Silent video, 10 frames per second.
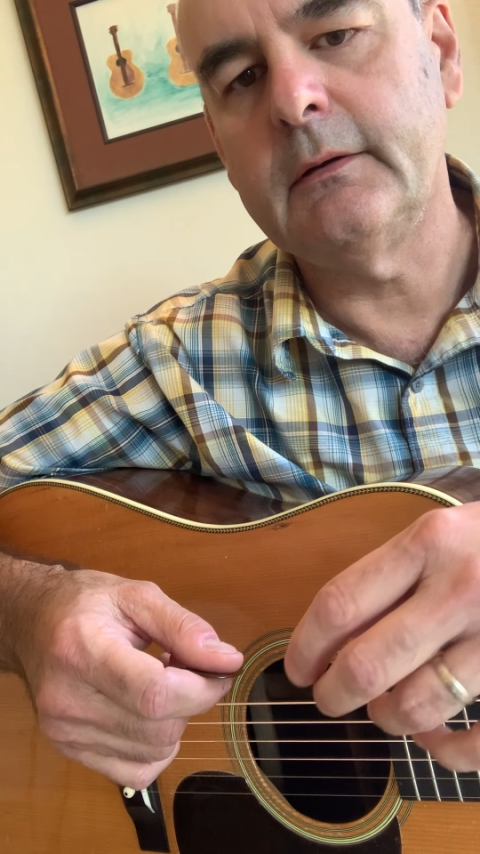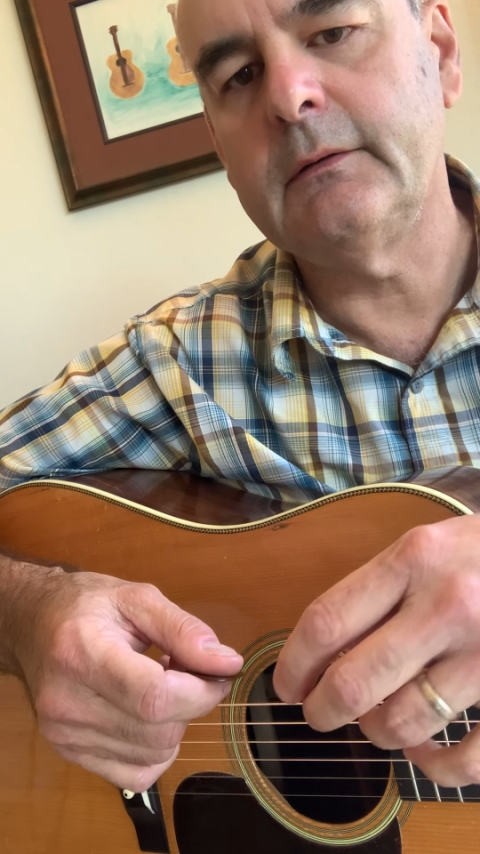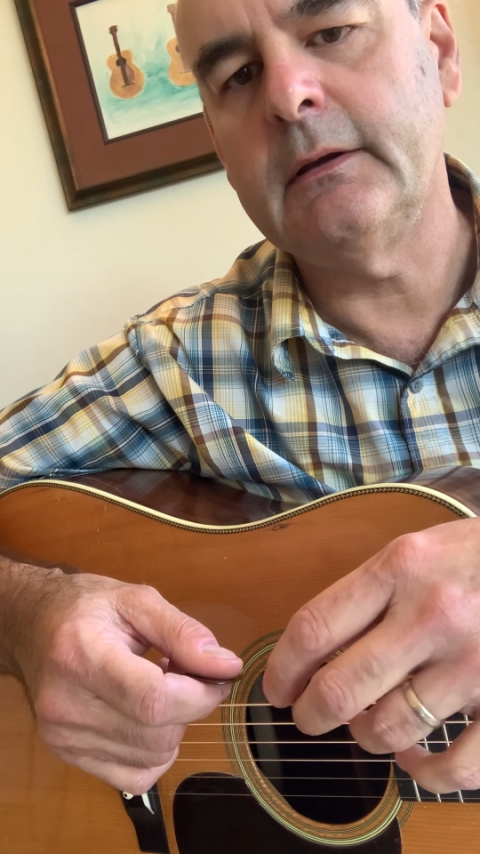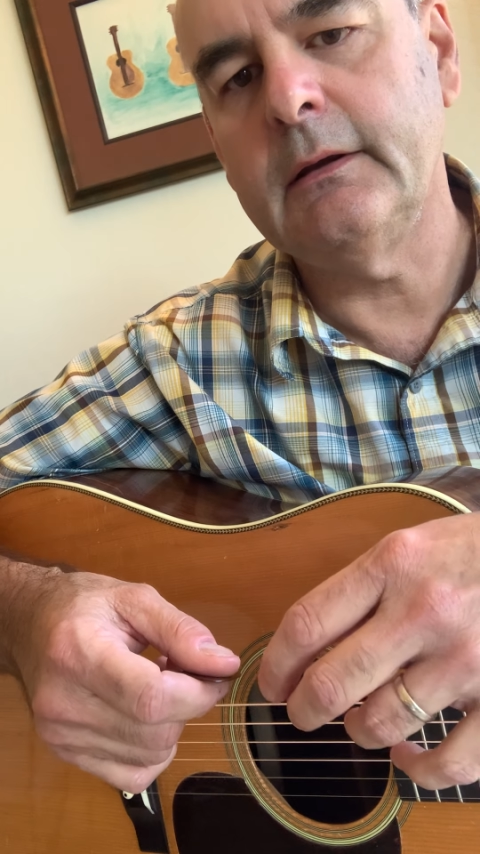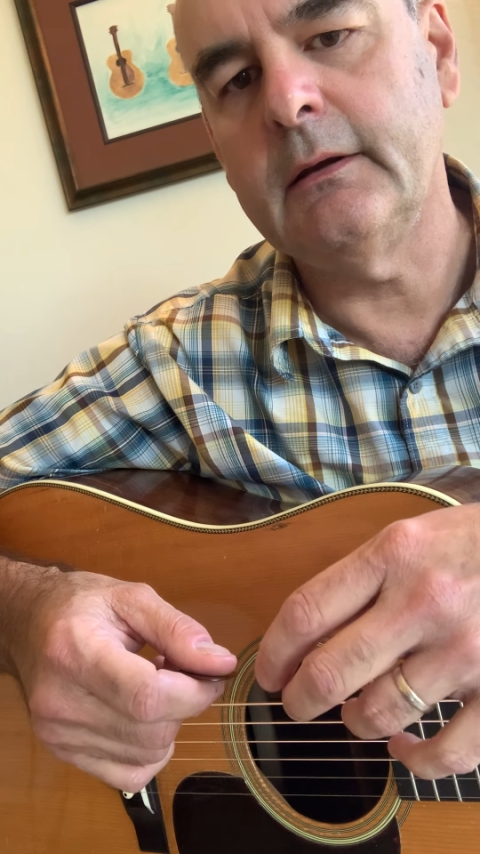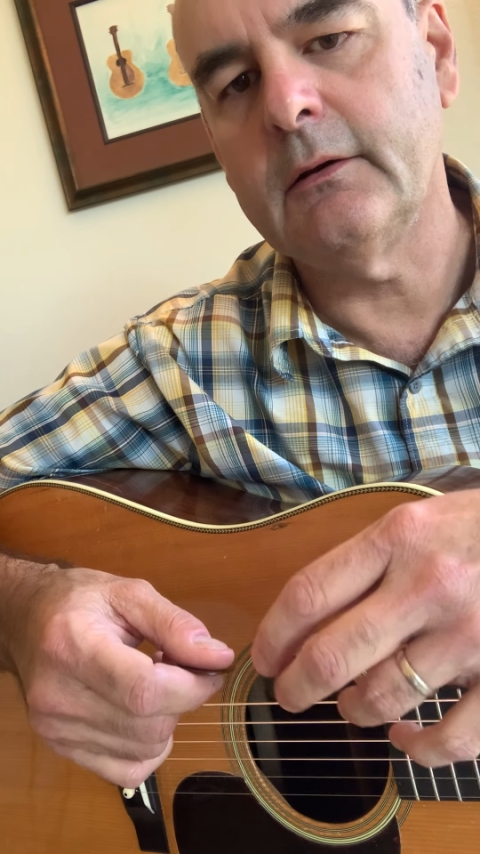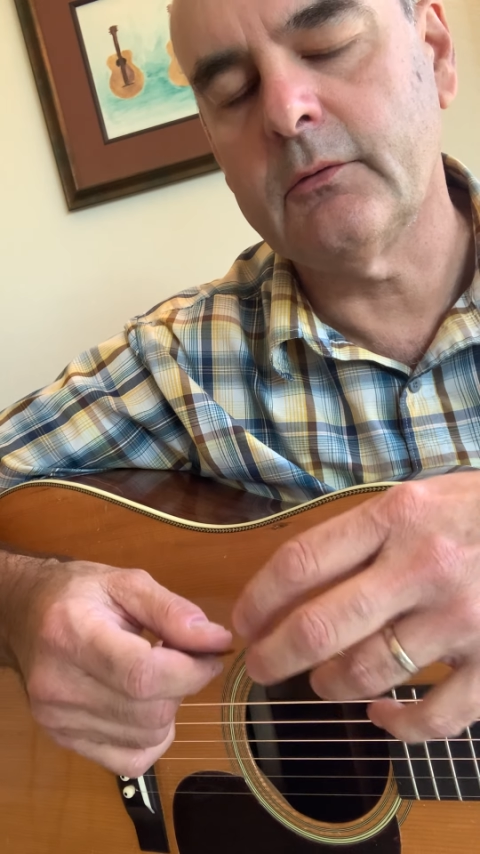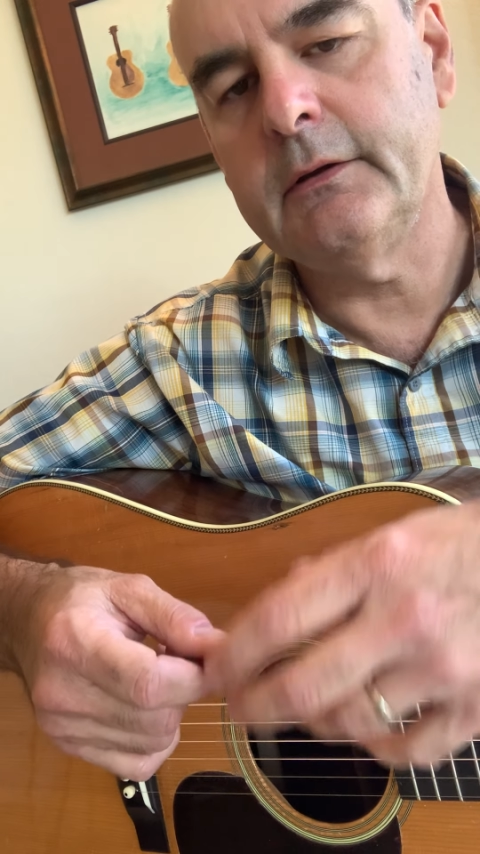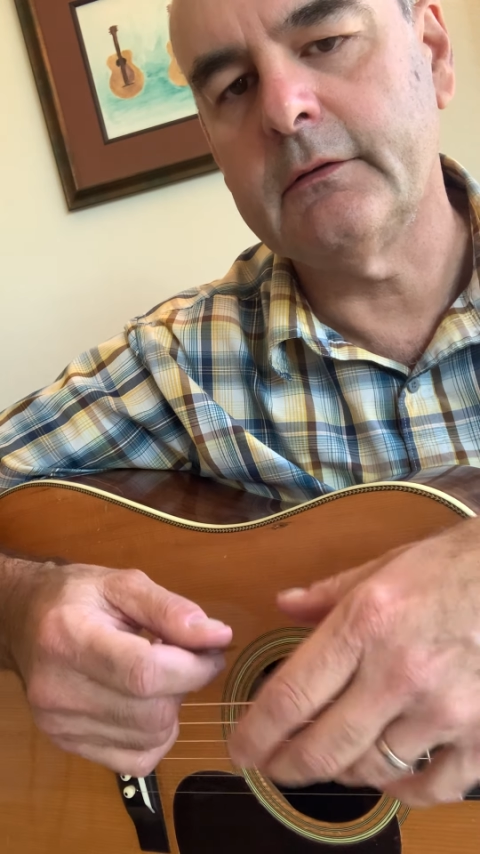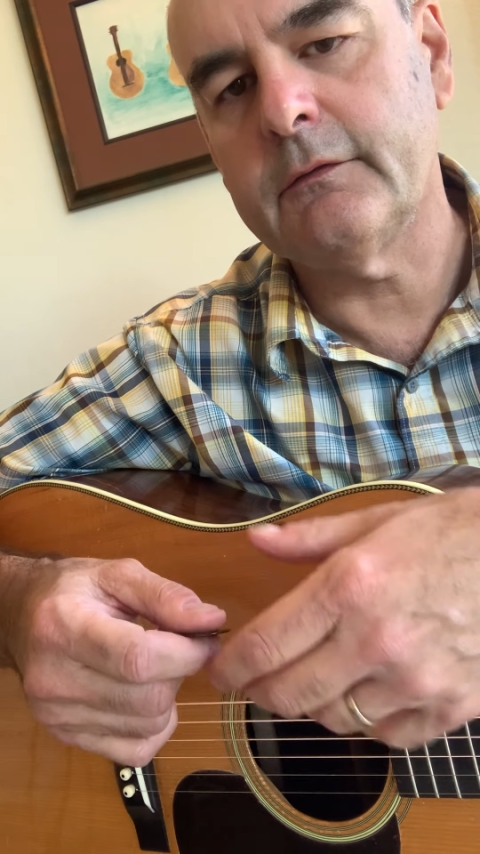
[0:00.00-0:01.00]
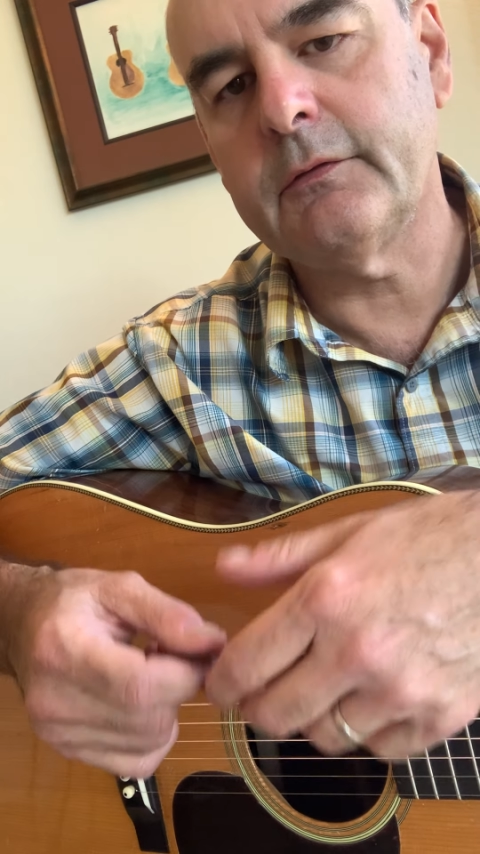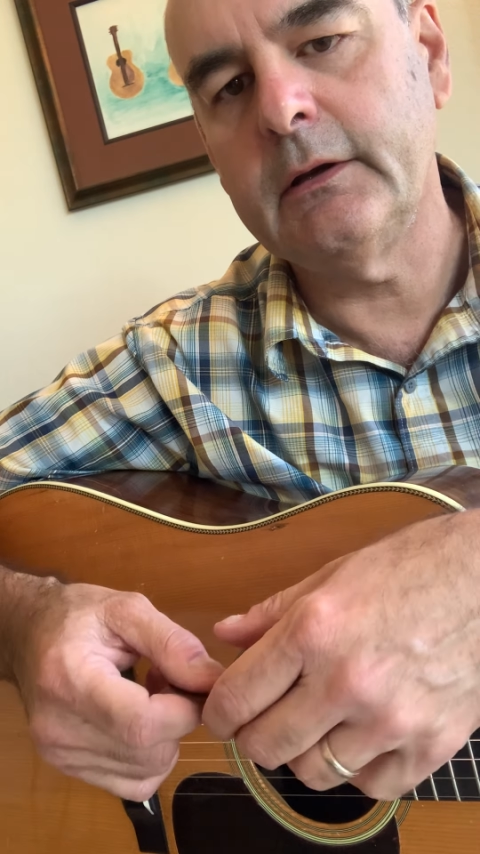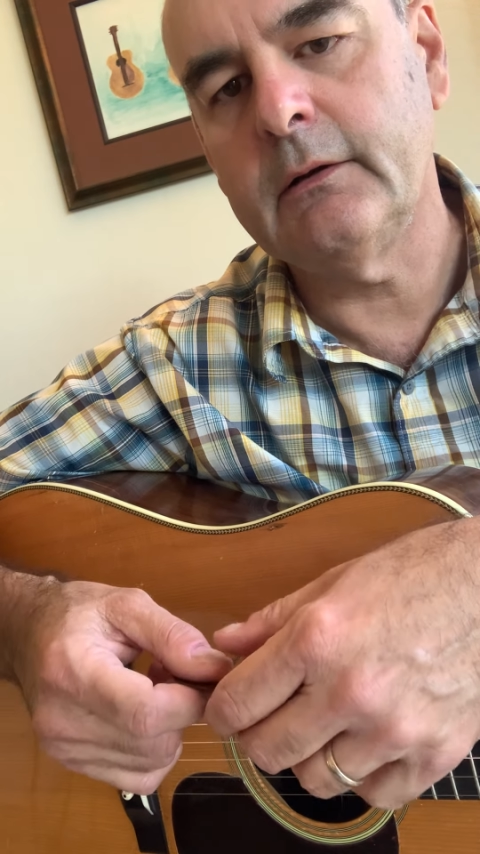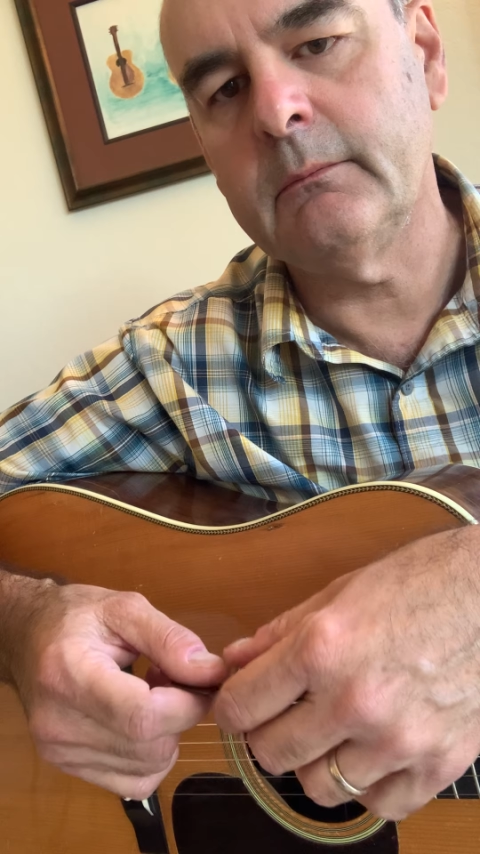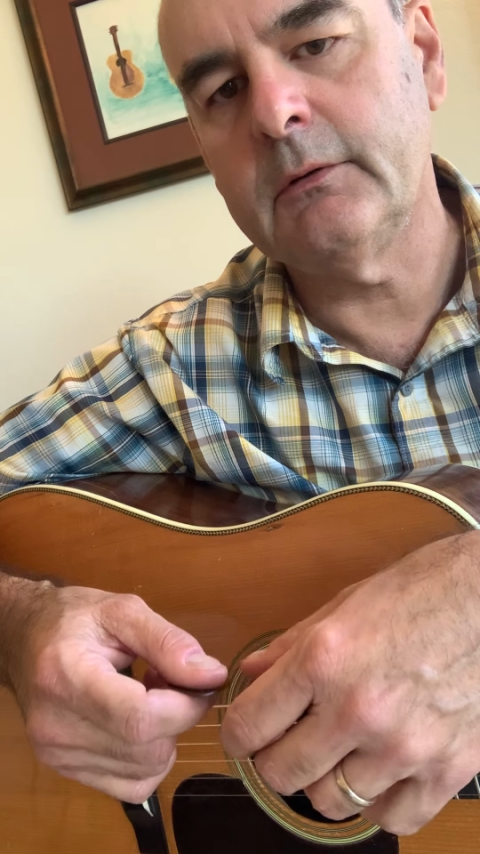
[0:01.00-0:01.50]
degrees of freedom